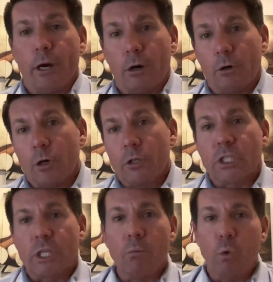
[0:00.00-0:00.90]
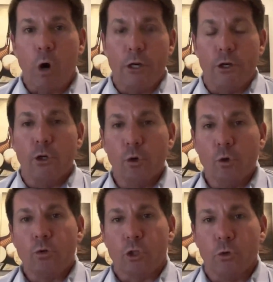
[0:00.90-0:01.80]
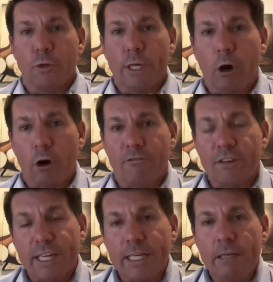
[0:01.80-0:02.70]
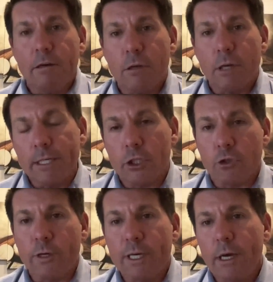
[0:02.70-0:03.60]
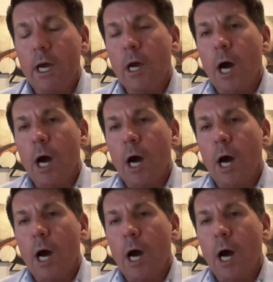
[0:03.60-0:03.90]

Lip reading: We are somewhat new to the RV industry,